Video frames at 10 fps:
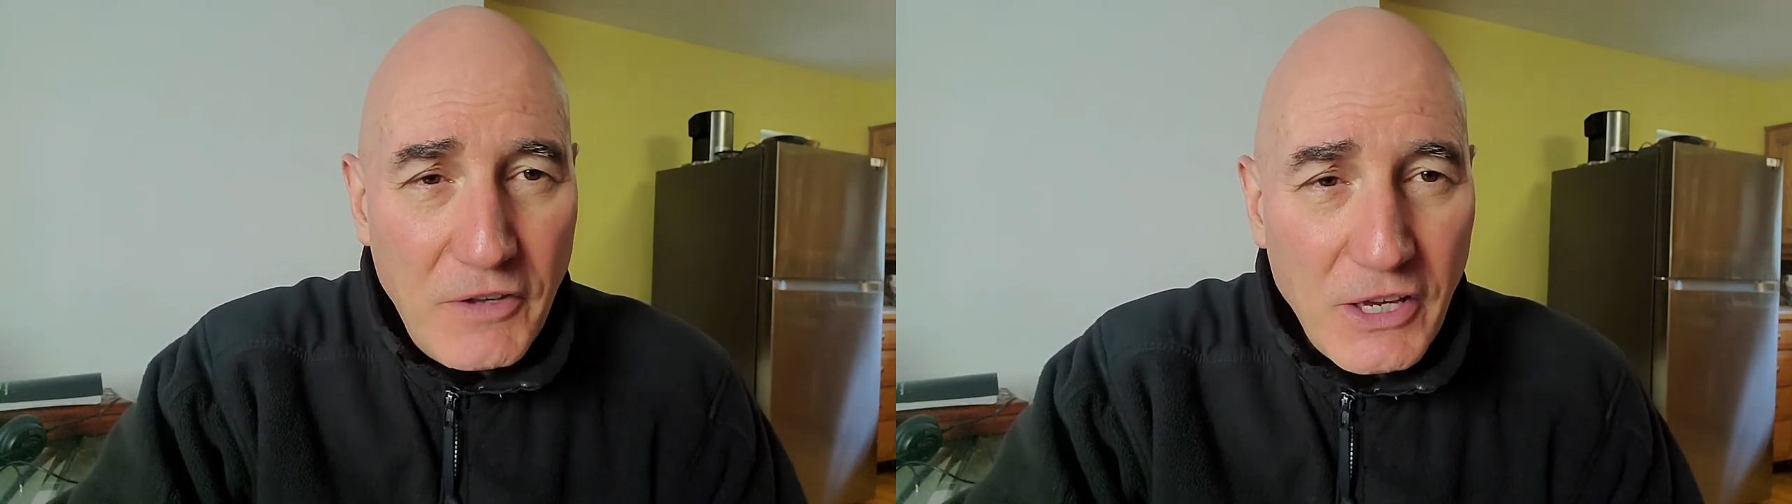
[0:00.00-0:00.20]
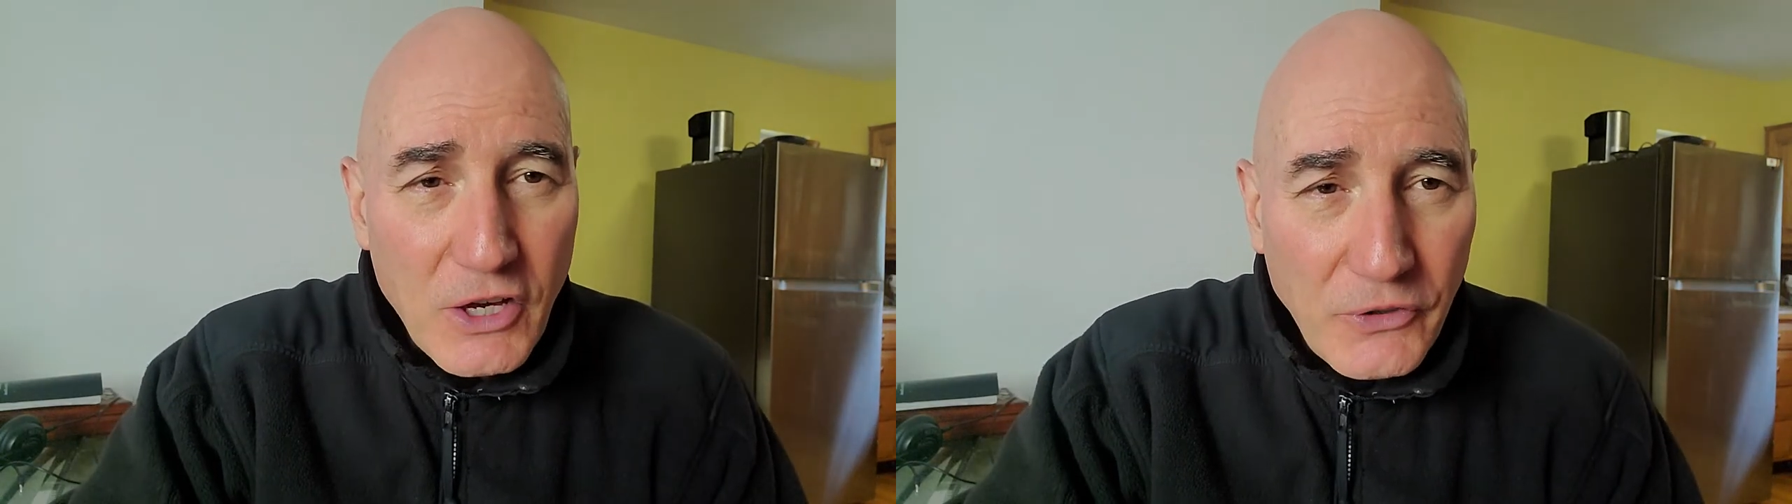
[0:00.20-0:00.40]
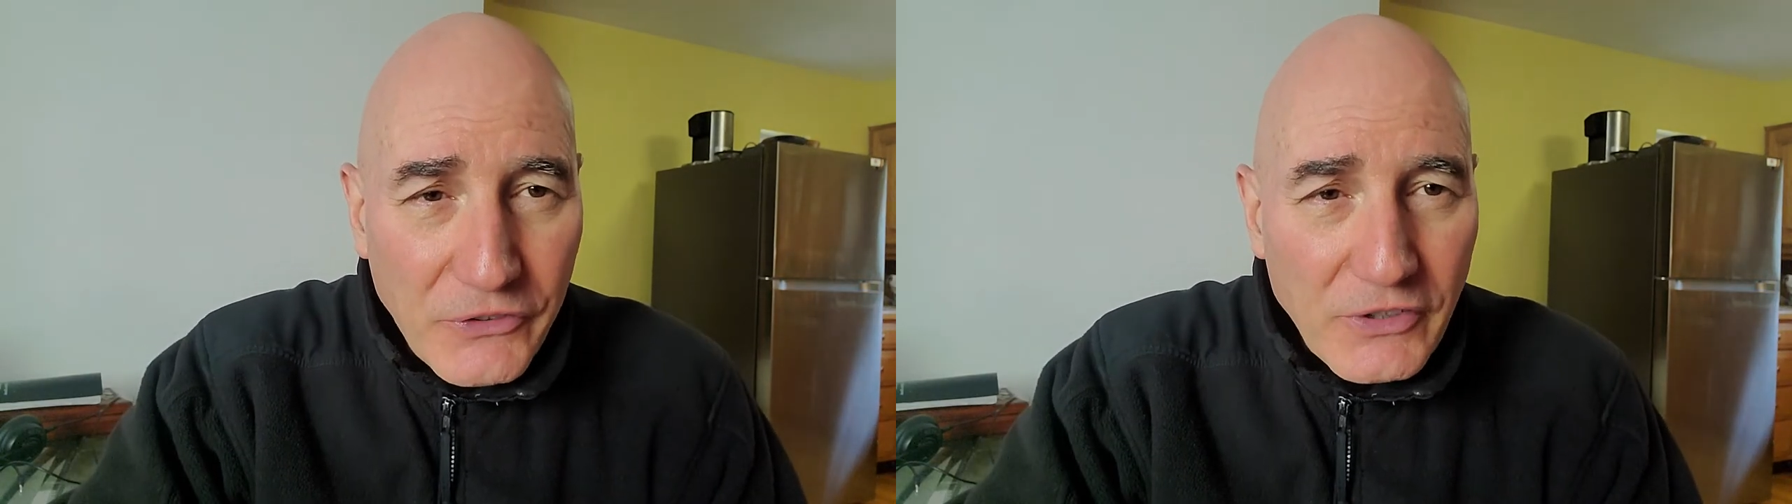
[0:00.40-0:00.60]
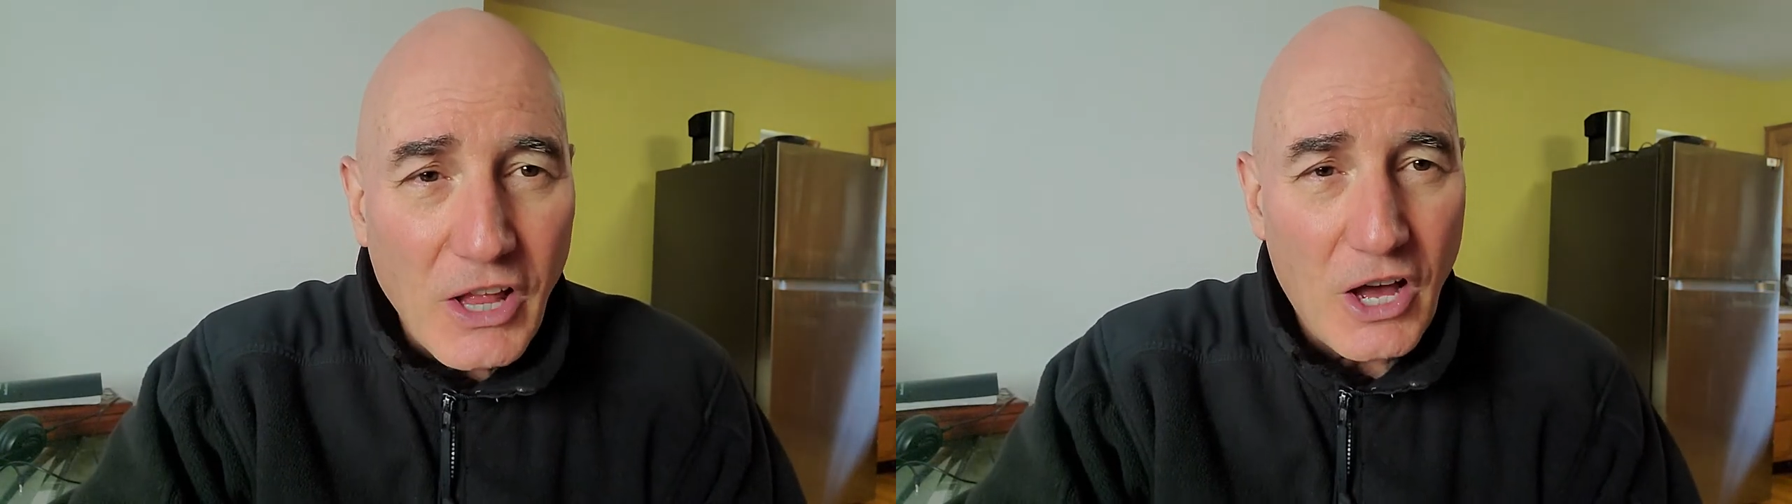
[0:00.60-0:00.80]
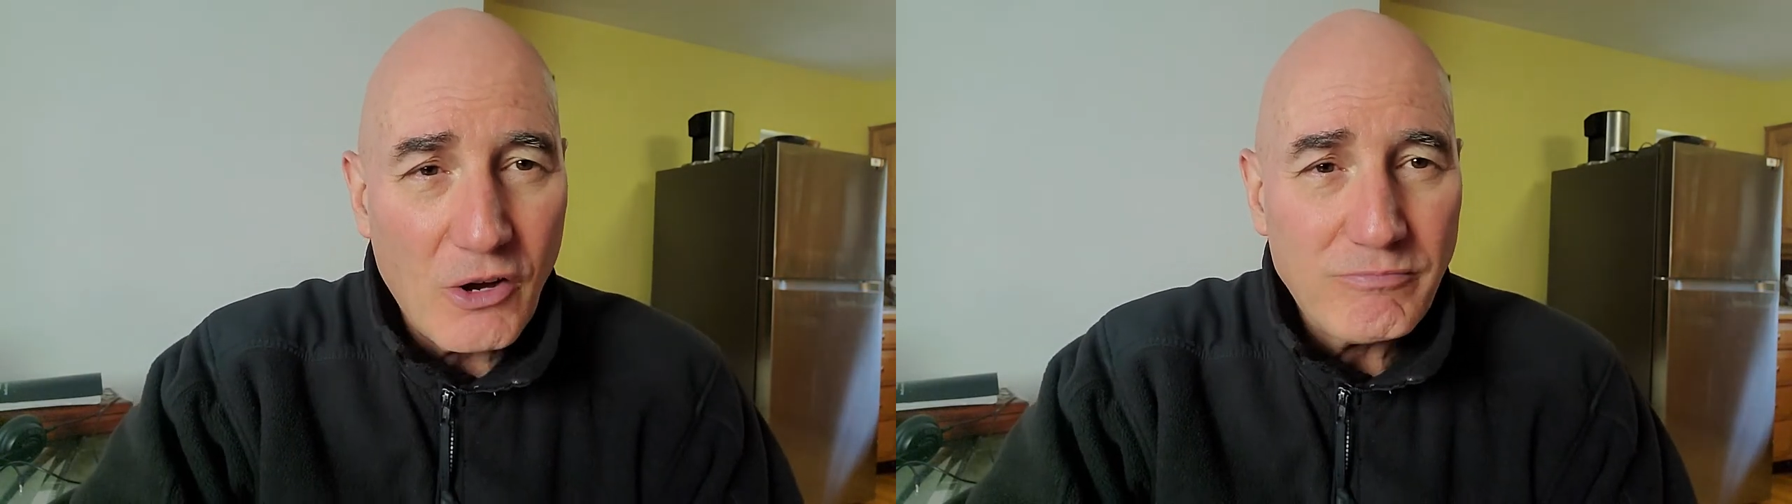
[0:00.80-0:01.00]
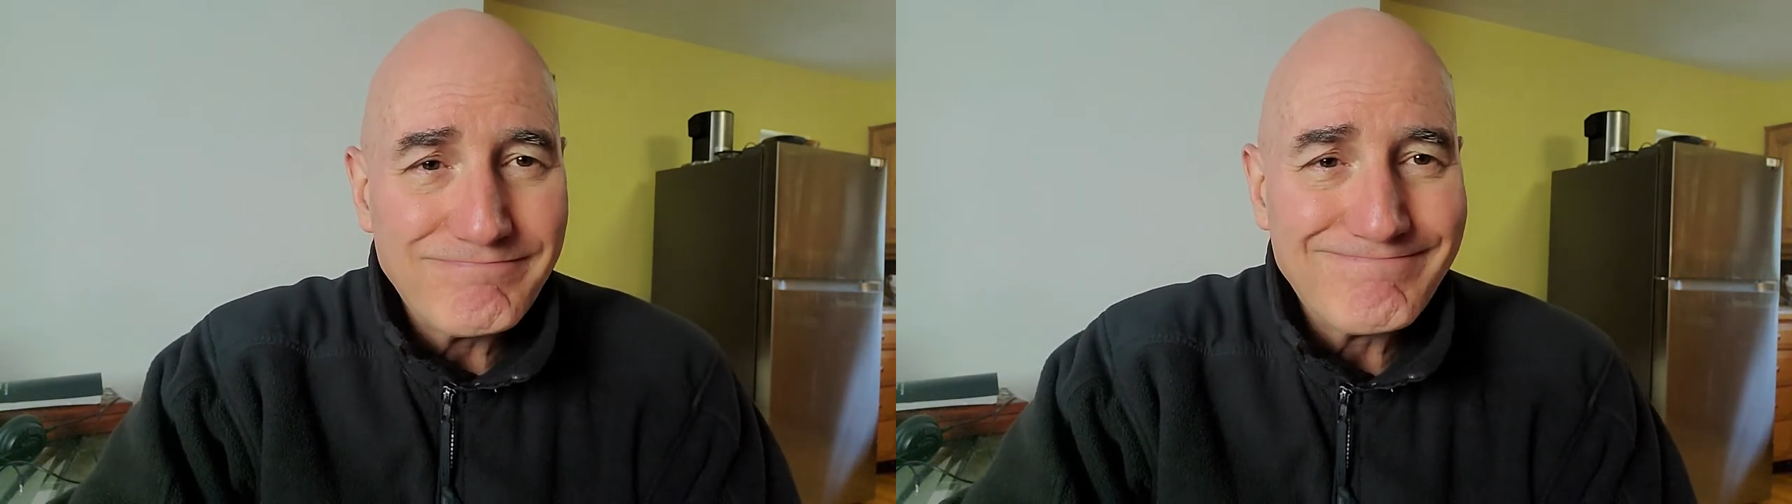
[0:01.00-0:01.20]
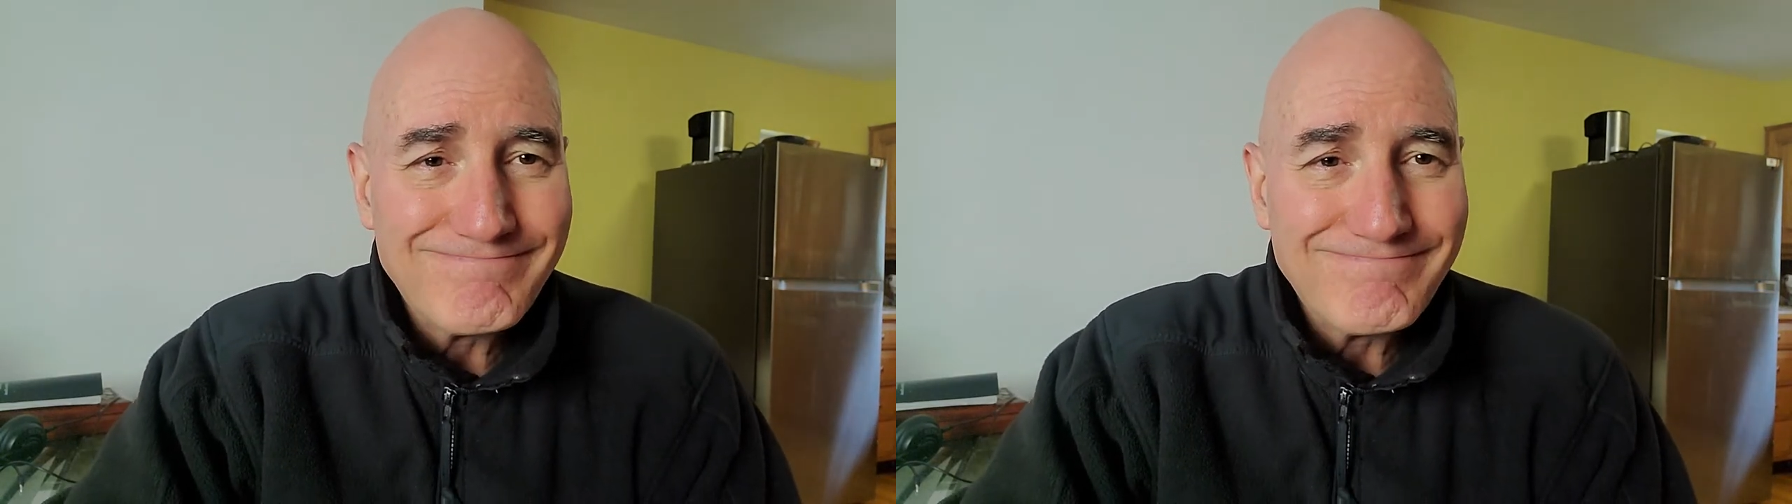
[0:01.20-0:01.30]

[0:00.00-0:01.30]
you go slow